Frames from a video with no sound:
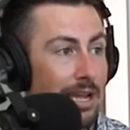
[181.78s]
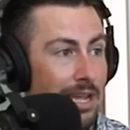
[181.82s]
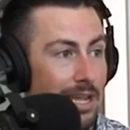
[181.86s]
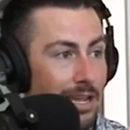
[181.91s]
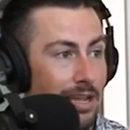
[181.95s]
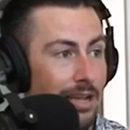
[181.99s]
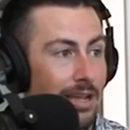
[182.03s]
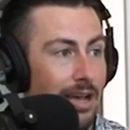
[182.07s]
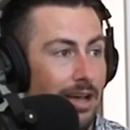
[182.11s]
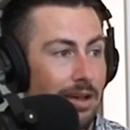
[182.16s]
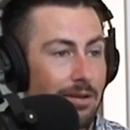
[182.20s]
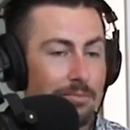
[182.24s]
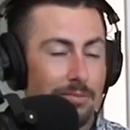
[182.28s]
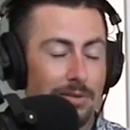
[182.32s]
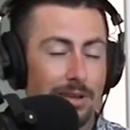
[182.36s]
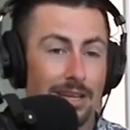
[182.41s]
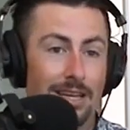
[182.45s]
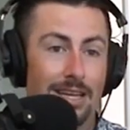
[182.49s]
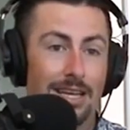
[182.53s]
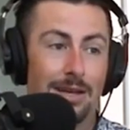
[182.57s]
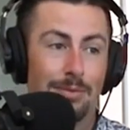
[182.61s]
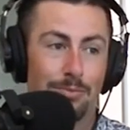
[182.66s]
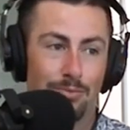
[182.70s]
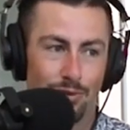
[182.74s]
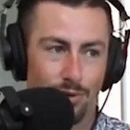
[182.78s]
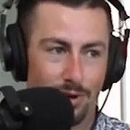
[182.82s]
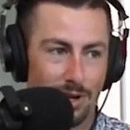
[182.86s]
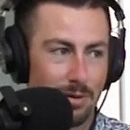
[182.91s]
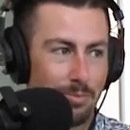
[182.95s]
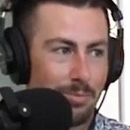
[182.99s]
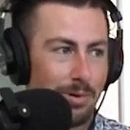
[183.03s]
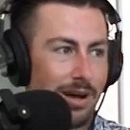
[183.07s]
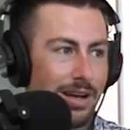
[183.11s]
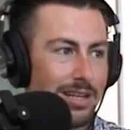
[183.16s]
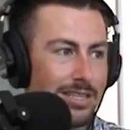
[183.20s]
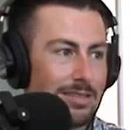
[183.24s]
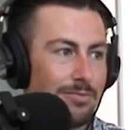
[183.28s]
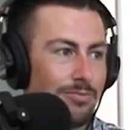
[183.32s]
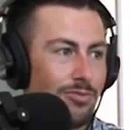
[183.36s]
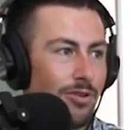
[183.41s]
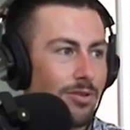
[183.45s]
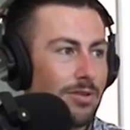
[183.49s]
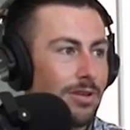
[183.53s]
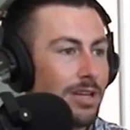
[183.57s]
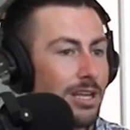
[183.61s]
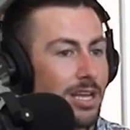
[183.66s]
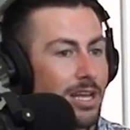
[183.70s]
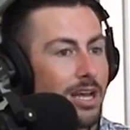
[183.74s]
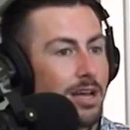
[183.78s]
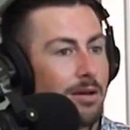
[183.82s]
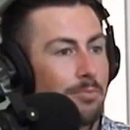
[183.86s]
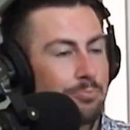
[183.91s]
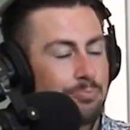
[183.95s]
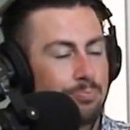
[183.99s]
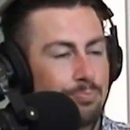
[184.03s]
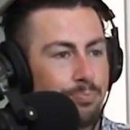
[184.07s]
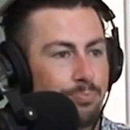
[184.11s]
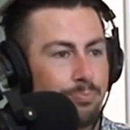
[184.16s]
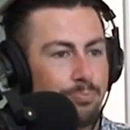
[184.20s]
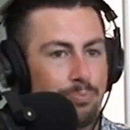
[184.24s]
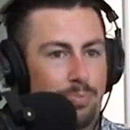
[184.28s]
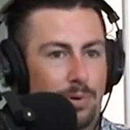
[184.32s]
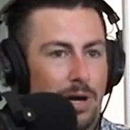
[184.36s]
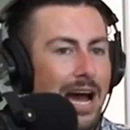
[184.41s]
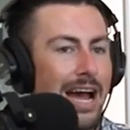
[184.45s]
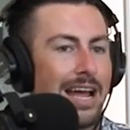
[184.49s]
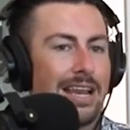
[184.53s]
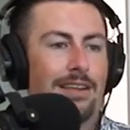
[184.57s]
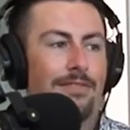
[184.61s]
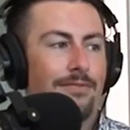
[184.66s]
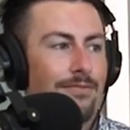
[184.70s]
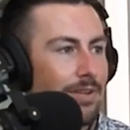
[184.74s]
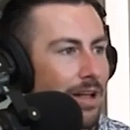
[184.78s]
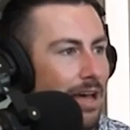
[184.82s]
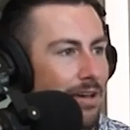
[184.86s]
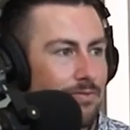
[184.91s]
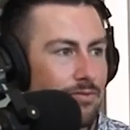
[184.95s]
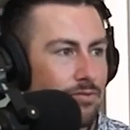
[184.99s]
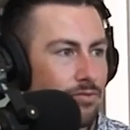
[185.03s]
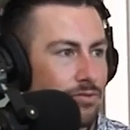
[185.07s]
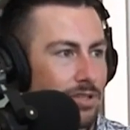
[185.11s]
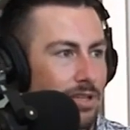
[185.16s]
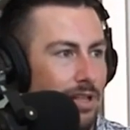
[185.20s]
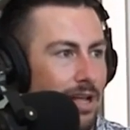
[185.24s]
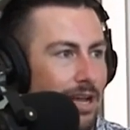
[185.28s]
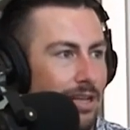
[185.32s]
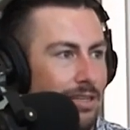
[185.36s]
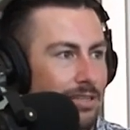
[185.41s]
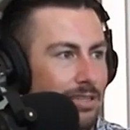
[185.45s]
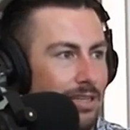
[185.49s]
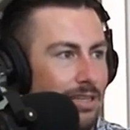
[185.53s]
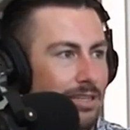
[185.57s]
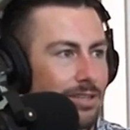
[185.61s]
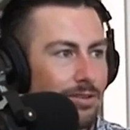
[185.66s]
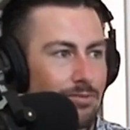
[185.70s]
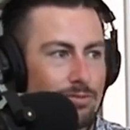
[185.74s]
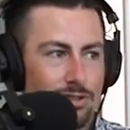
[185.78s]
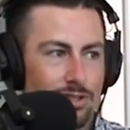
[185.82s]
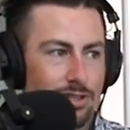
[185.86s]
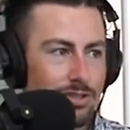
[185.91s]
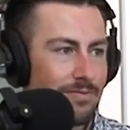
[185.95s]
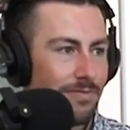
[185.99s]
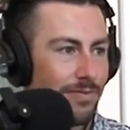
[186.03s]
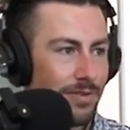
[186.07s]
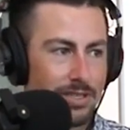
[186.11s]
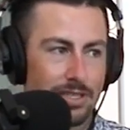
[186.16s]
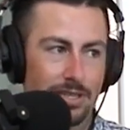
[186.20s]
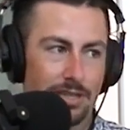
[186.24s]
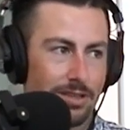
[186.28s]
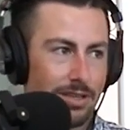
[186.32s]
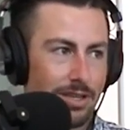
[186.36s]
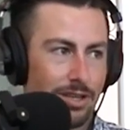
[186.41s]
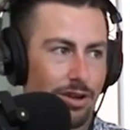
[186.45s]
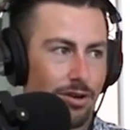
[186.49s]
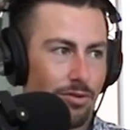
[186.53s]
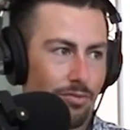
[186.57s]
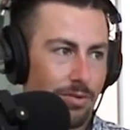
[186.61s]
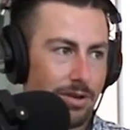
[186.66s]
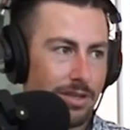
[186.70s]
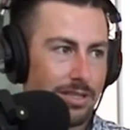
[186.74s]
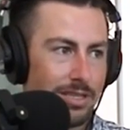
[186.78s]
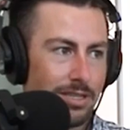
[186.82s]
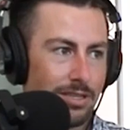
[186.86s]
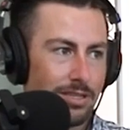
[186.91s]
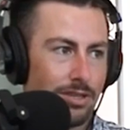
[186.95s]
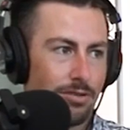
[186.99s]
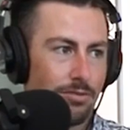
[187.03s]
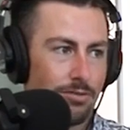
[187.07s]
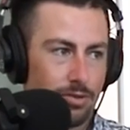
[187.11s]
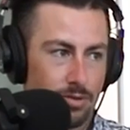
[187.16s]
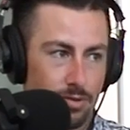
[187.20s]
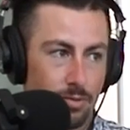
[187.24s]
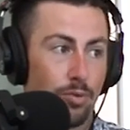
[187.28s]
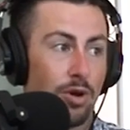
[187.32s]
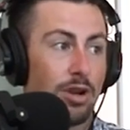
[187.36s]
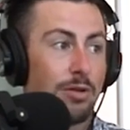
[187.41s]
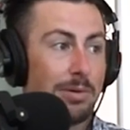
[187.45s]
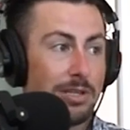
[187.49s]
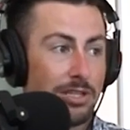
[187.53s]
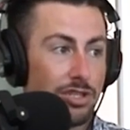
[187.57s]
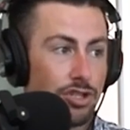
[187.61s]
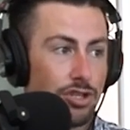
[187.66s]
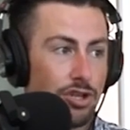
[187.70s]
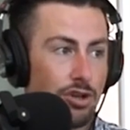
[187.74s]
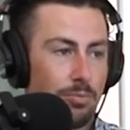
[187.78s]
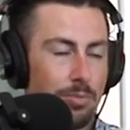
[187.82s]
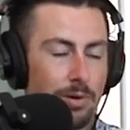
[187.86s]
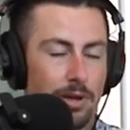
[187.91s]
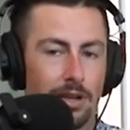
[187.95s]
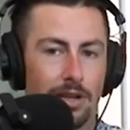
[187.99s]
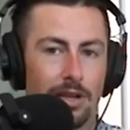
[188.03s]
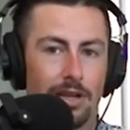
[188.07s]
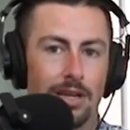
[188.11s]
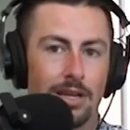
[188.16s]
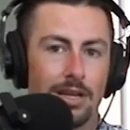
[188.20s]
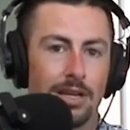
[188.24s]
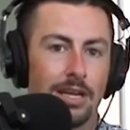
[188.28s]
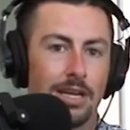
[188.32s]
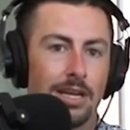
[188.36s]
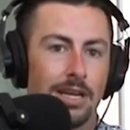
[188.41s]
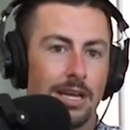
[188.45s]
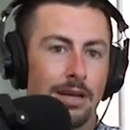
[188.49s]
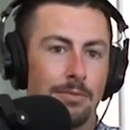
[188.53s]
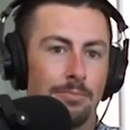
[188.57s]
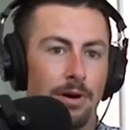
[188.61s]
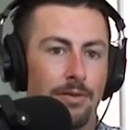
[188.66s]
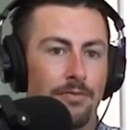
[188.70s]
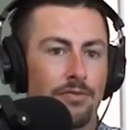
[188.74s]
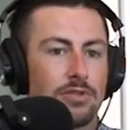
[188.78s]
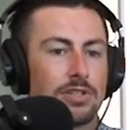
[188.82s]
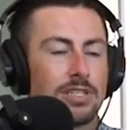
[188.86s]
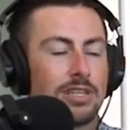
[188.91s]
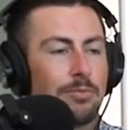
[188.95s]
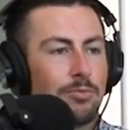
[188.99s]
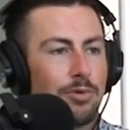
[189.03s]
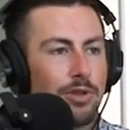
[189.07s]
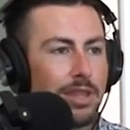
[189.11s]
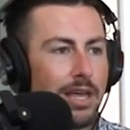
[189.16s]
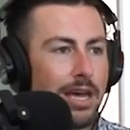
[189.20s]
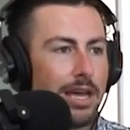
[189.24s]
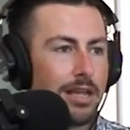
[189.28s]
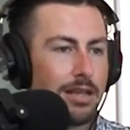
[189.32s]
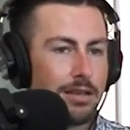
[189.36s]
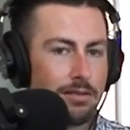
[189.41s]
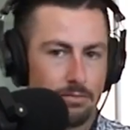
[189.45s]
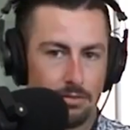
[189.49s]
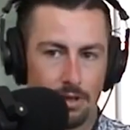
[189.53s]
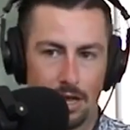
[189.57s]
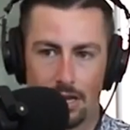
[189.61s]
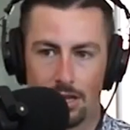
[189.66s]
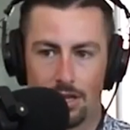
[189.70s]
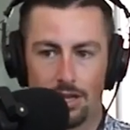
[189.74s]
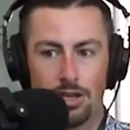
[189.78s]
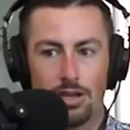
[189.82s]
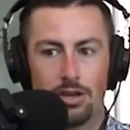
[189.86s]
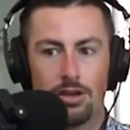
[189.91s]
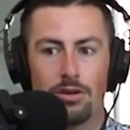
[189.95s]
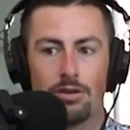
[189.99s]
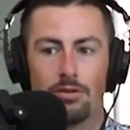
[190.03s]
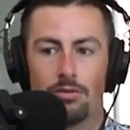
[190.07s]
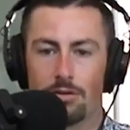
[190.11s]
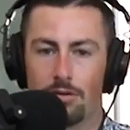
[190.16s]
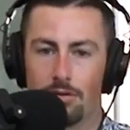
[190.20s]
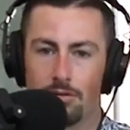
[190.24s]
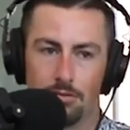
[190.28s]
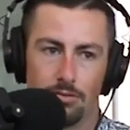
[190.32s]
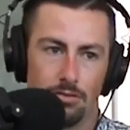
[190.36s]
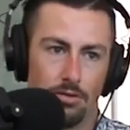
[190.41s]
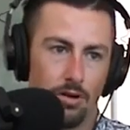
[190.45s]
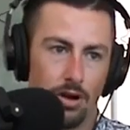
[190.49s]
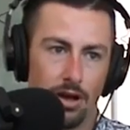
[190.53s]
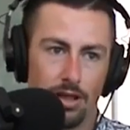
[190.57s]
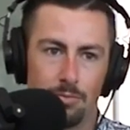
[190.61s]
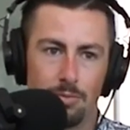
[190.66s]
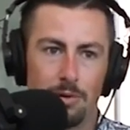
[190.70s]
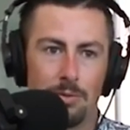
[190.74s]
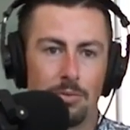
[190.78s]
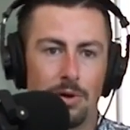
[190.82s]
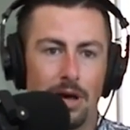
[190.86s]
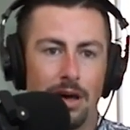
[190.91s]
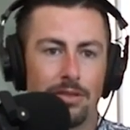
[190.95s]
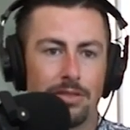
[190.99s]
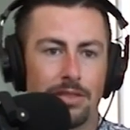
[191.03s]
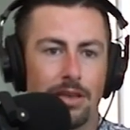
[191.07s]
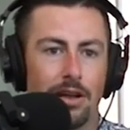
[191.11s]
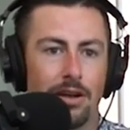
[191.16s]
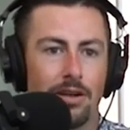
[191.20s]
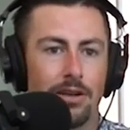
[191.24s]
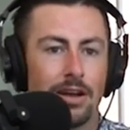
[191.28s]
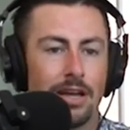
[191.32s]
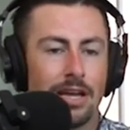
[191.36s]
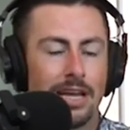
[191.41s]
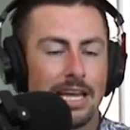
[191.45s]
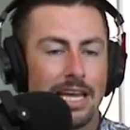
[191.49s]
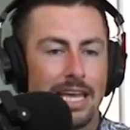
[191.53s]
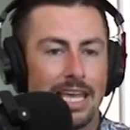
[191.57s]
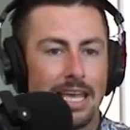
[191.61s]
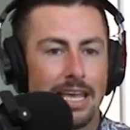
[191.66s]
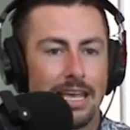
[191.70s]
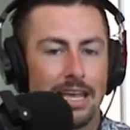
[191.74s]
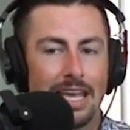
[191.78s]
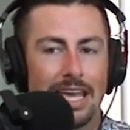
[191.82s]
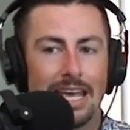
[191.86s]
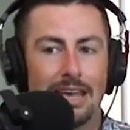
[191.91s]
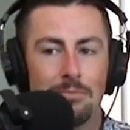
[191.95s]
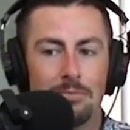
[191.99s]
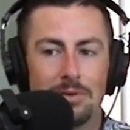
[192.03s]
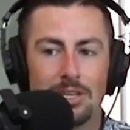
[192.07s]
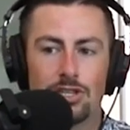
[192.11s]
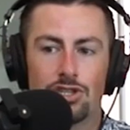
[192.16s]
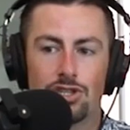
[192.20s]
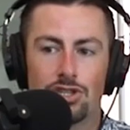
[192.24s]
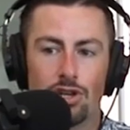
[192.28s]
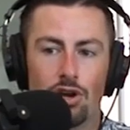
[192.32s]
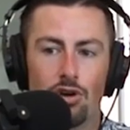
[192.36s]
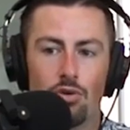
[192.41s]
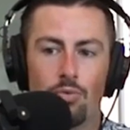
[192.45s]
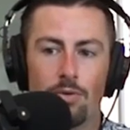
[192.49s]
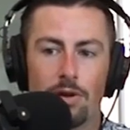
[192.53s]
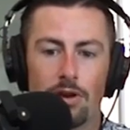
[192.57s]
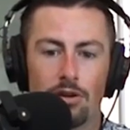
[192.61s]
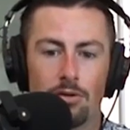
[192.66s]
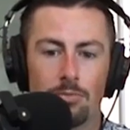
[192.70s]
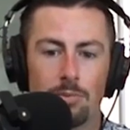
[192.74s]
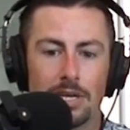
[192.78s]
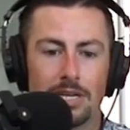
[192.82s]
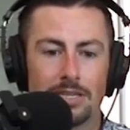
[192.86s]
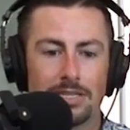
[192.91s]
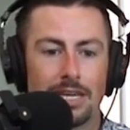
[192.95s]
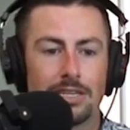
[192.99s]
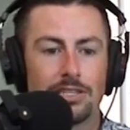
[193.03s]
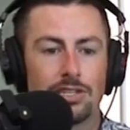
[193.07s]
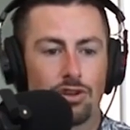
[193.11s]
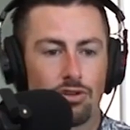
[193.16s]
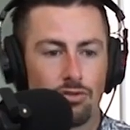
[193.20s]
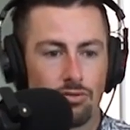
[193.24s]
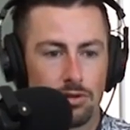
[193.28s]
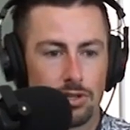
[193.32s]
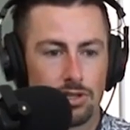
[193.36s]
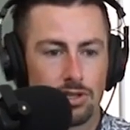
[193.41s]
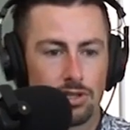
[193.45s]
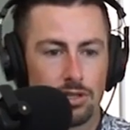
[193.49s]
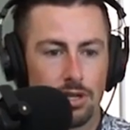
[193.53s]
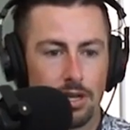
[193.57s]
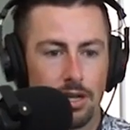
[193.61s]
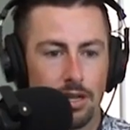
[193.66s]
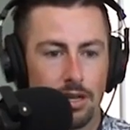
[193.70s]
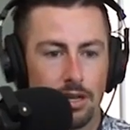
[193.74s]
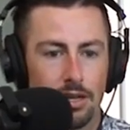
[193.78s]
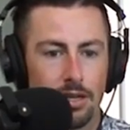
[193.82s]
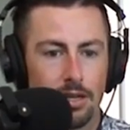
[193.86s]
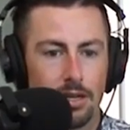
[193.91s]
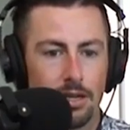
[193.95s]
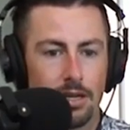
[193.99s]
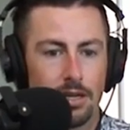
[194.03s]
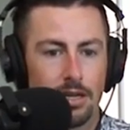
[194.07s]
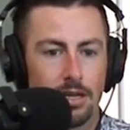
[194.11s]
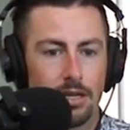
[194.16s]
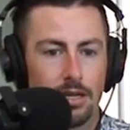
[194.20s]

of my income. Pretty impossible. But I didn't fly first class because there was just physically no reason to. It, was, it would have been stupid. But for someone like like you or or other people out there, it hit me so weird because as a Christian,